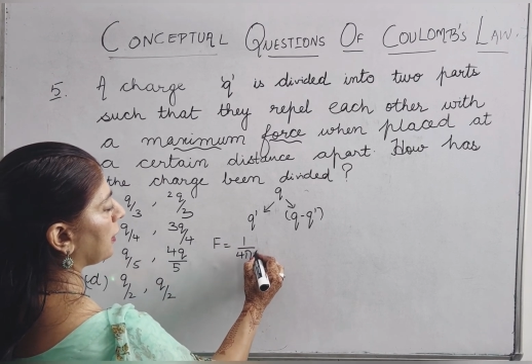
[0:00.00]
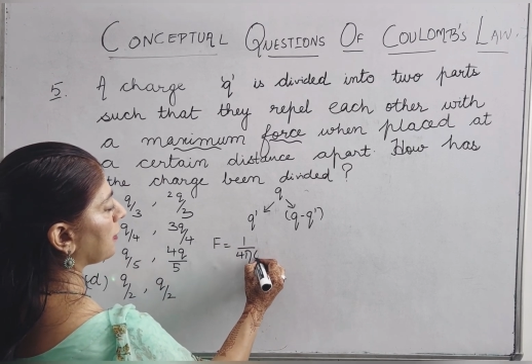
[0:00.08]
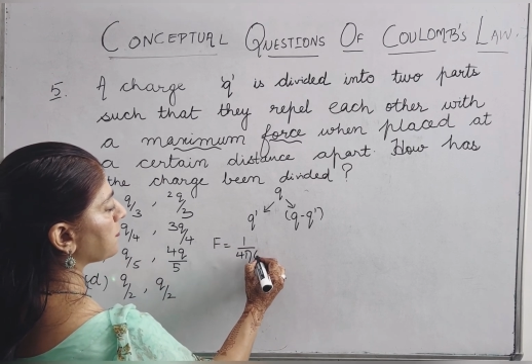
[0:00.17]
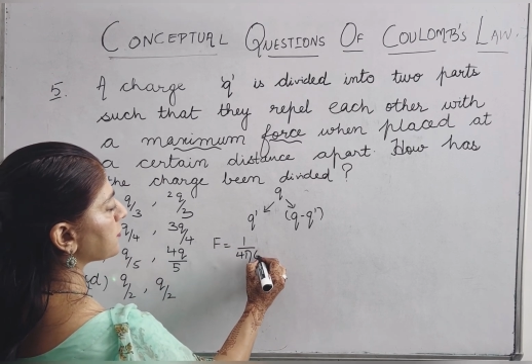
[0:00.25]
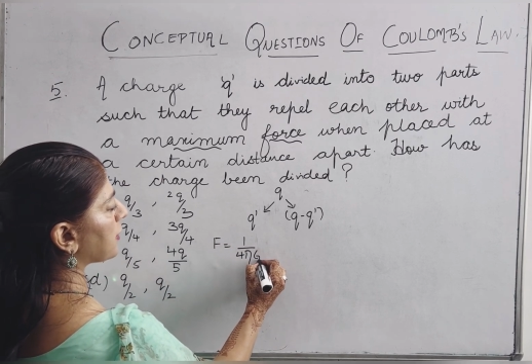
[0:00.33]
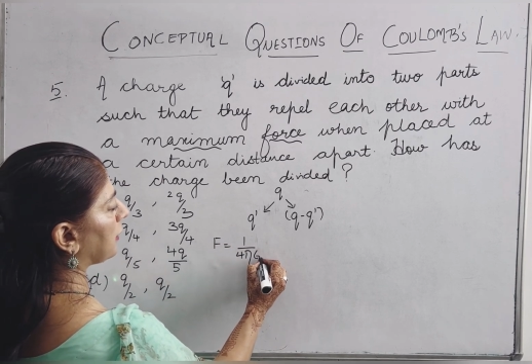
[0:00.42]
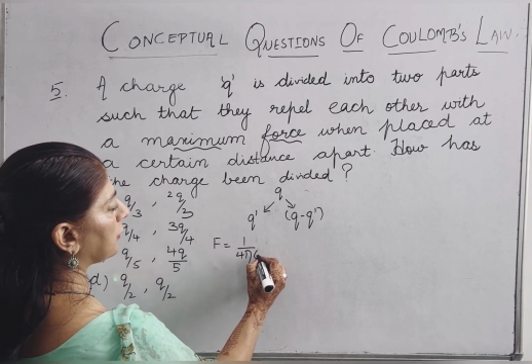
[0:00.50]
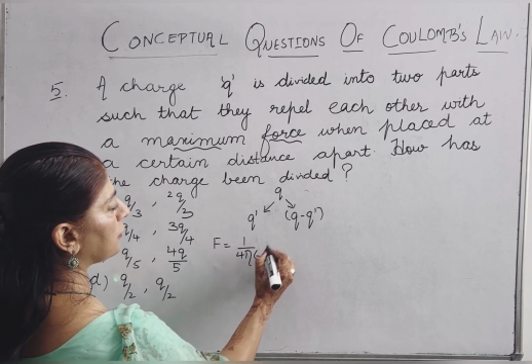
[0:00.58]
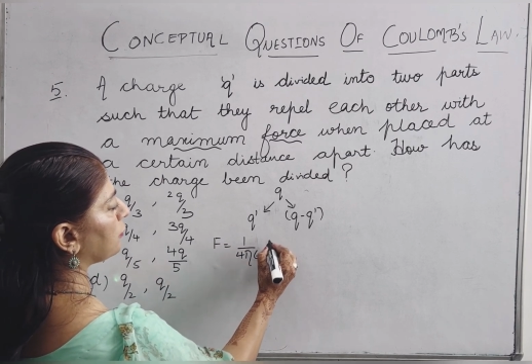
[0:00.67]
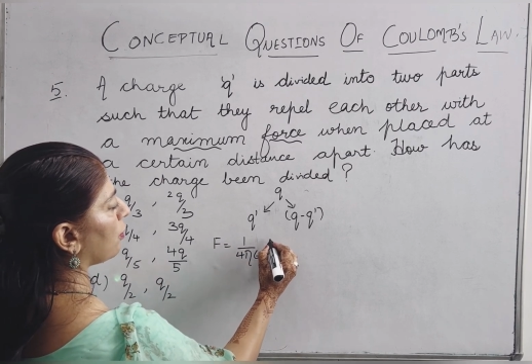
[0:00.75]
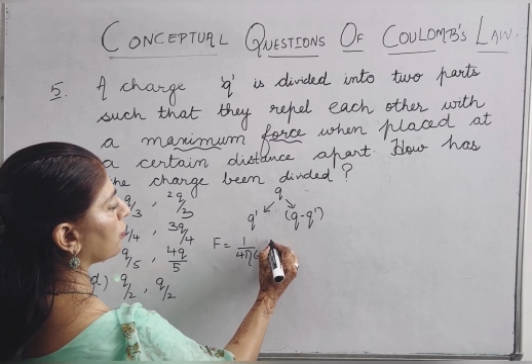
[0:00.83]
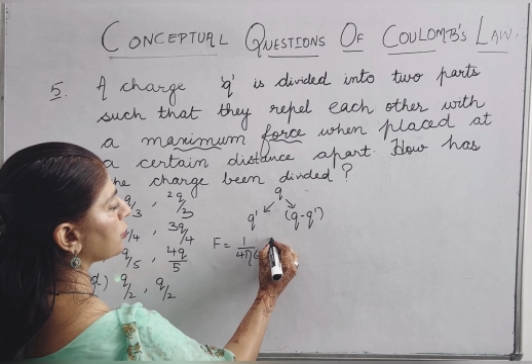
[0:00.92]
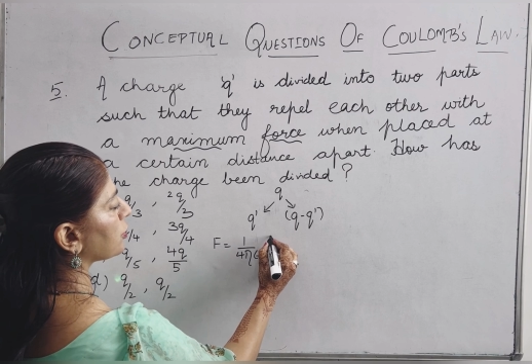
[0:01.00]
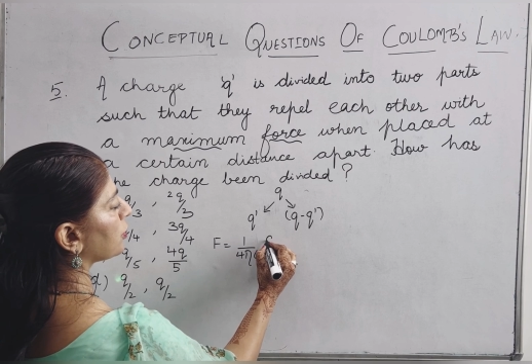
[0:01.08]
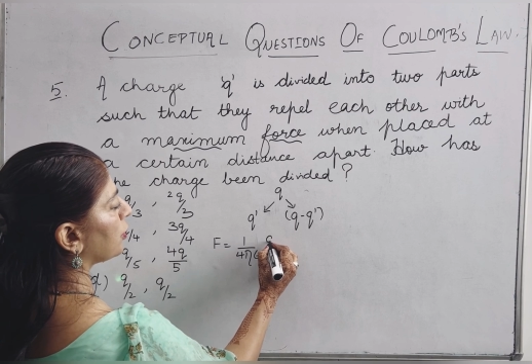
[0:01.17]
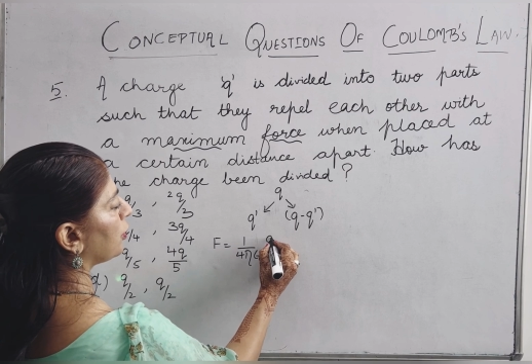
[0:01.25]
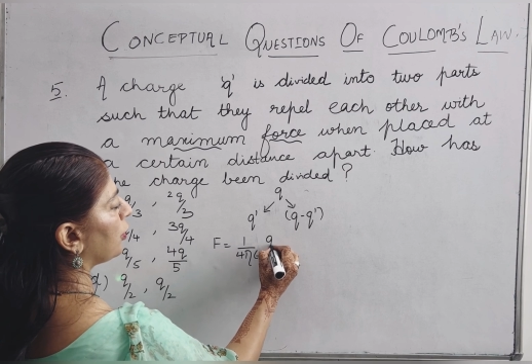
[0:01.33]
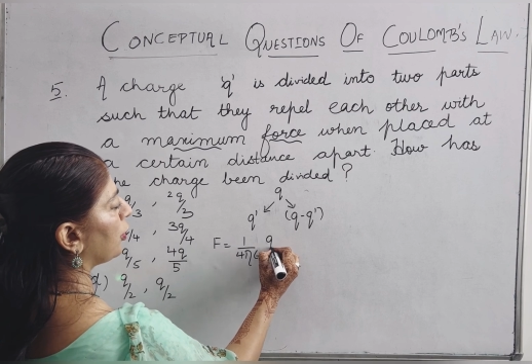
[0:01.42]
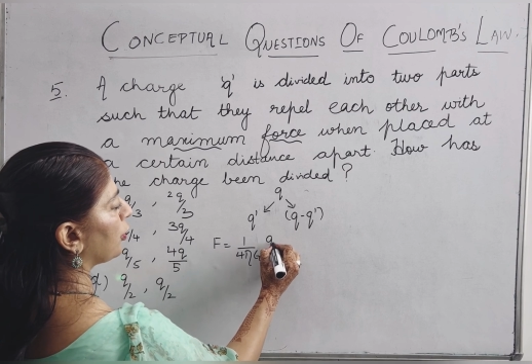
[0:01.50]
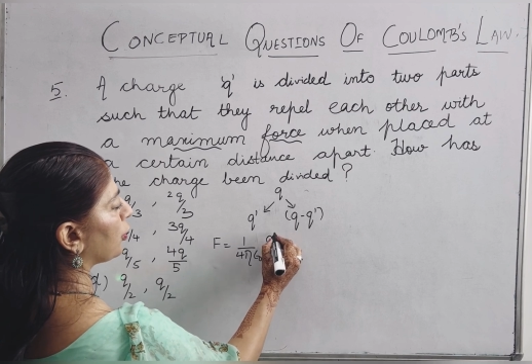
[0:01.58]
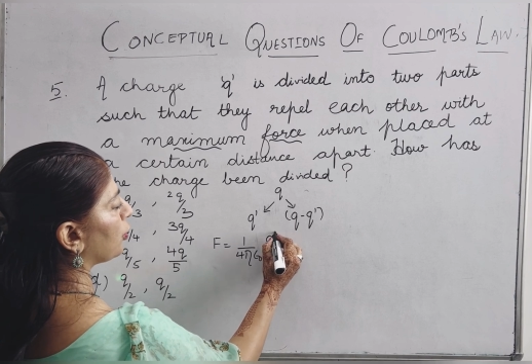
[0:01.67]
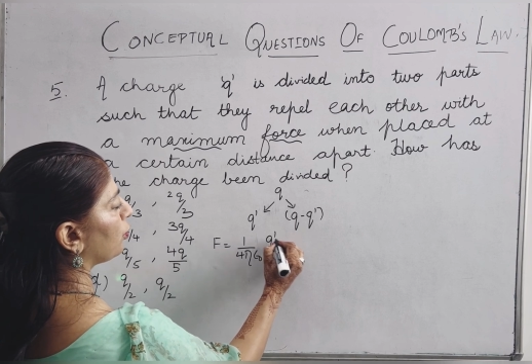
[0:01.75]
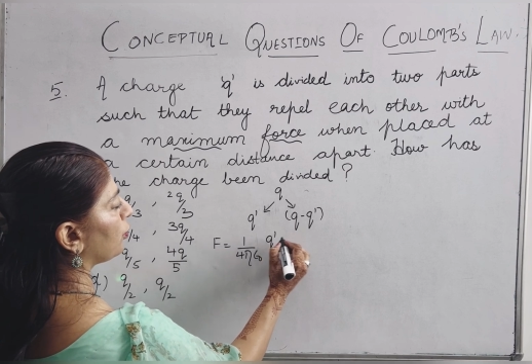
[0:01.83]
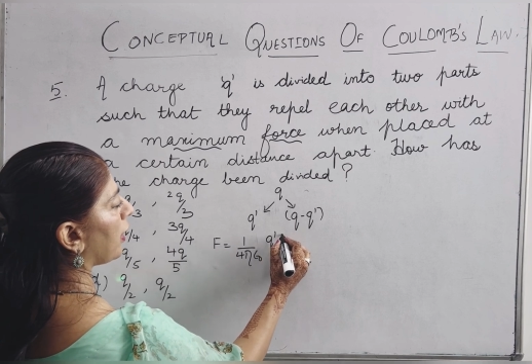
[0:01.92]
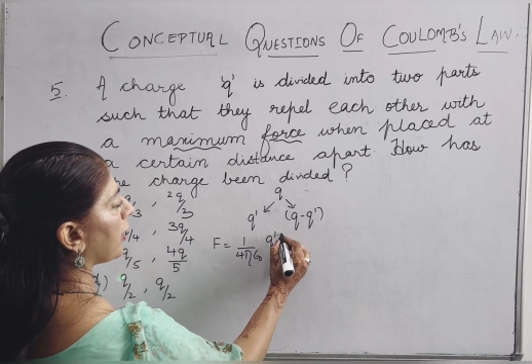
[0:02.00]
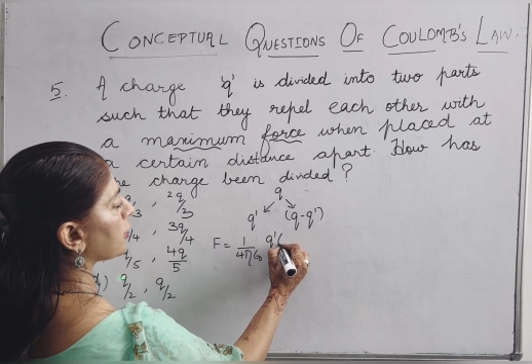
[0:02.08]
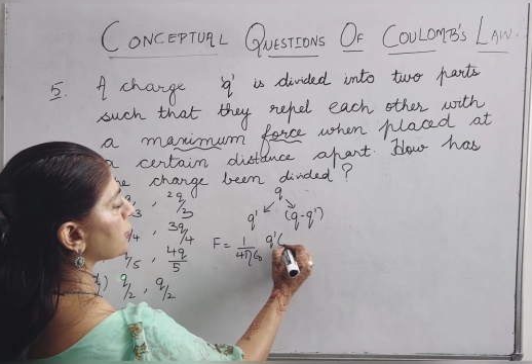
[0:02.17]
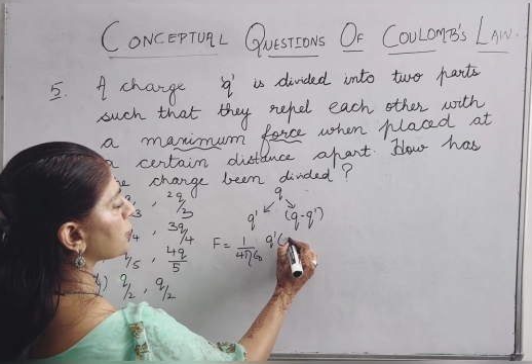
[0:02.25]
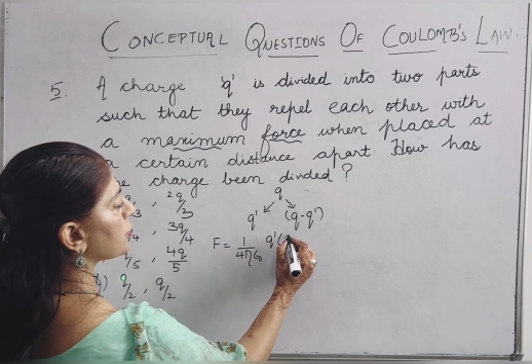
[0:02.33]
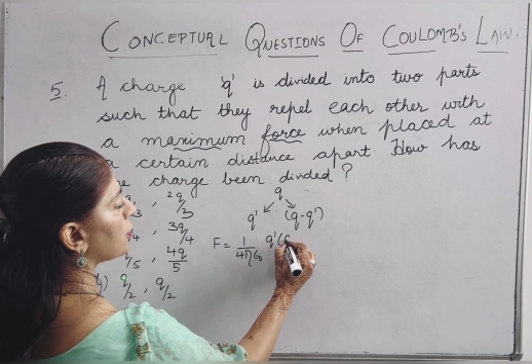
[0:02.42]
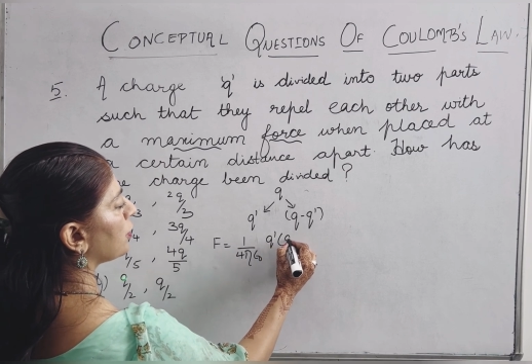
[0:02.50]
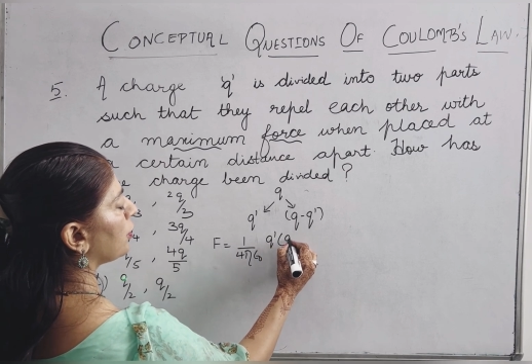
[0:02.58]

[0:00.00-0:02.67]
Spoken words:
epsilon naught Q dash